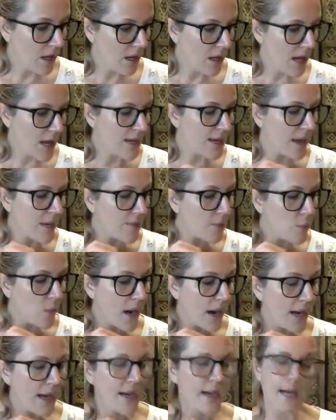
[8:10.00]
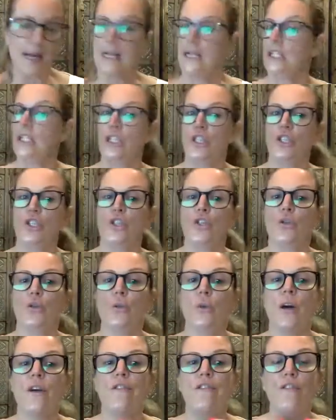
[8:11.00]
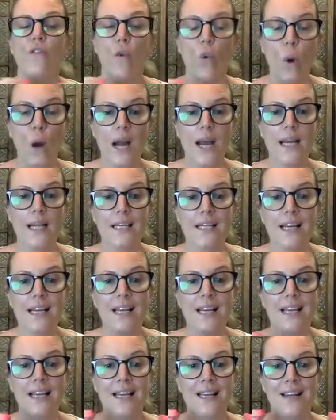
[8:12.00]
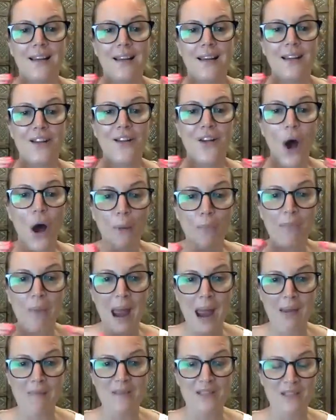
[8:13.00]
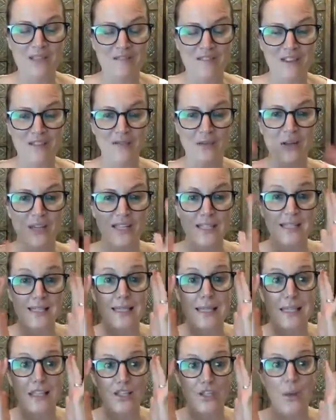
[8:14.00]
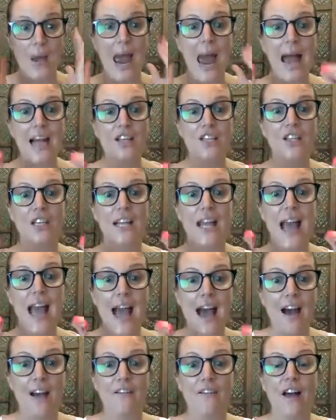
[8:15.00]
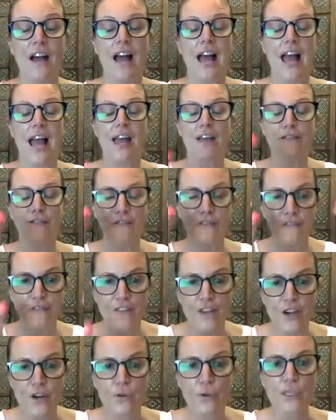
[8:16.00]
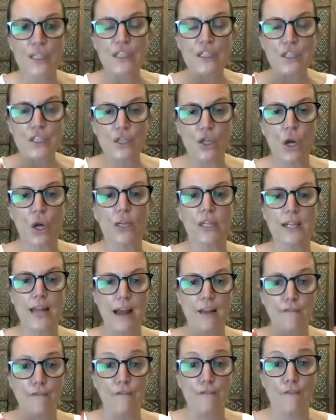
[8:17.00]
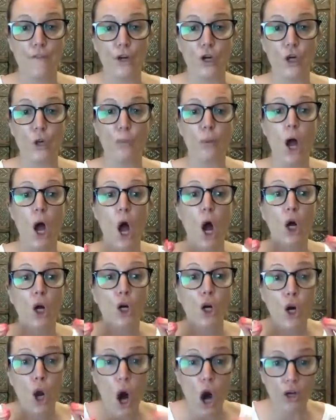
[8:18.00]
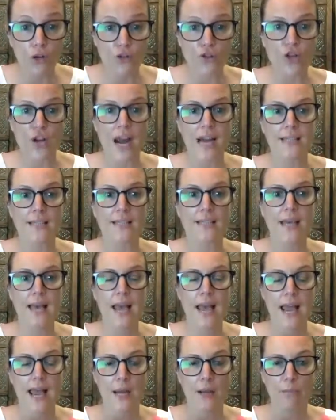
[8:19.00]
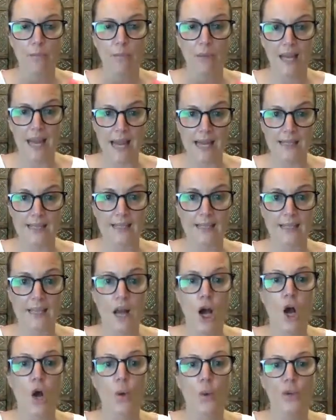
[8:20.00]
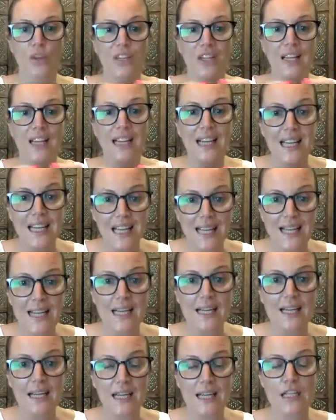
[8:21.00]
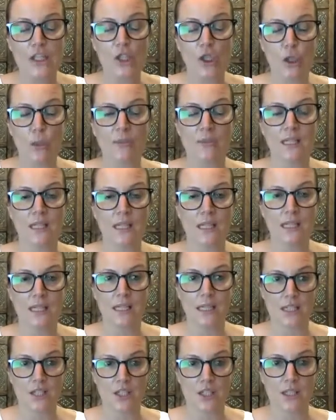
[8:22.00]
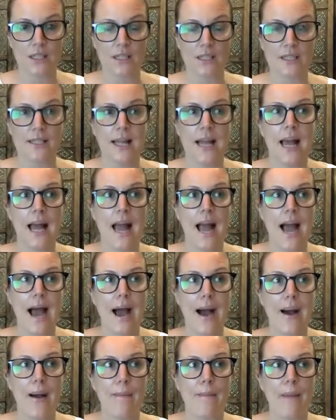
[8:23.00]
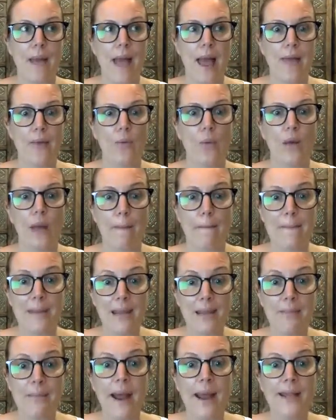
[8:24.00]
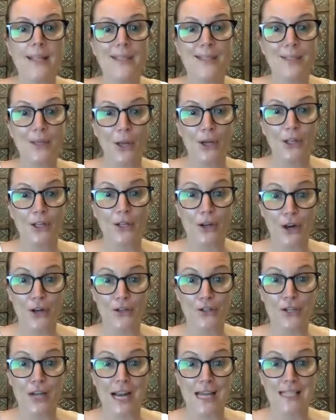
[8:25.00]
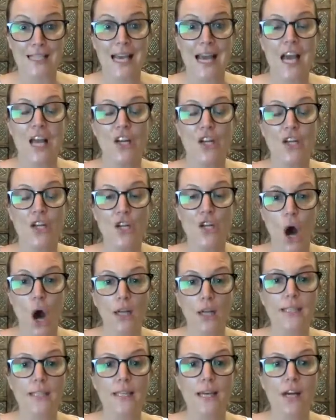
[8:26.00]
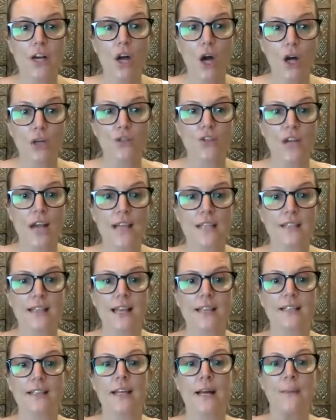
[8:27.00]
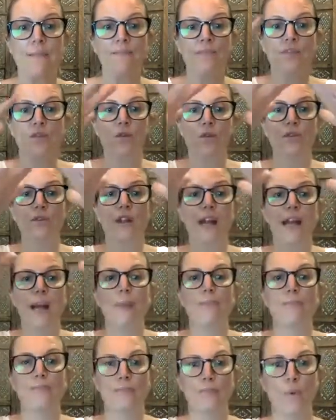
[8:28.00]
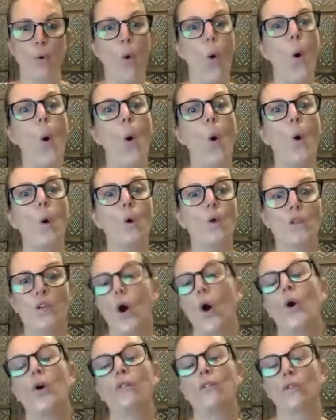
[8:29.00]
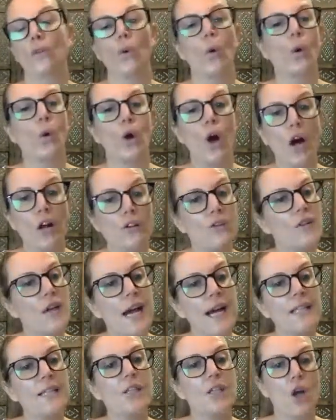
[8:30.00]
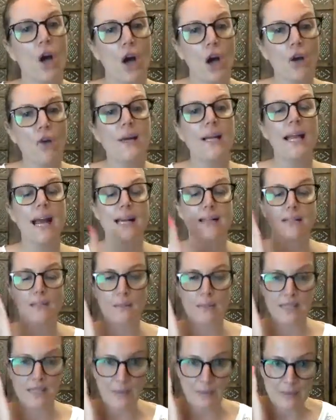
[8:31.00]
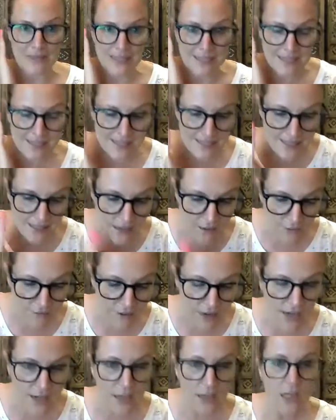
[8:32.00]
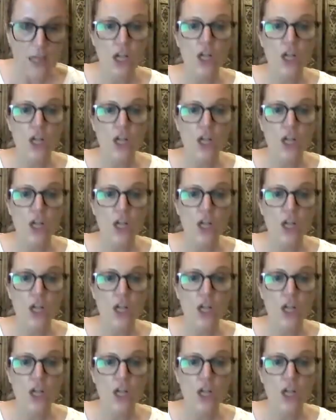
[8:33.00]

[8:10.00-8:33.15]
another way to avoid non-payments of invoices is to actually have a very solid and firm contract in place with clear terms and conditions. And what I mean by a solid contract, not a contract that's sort of like a broad overall contract. No, it has to be specific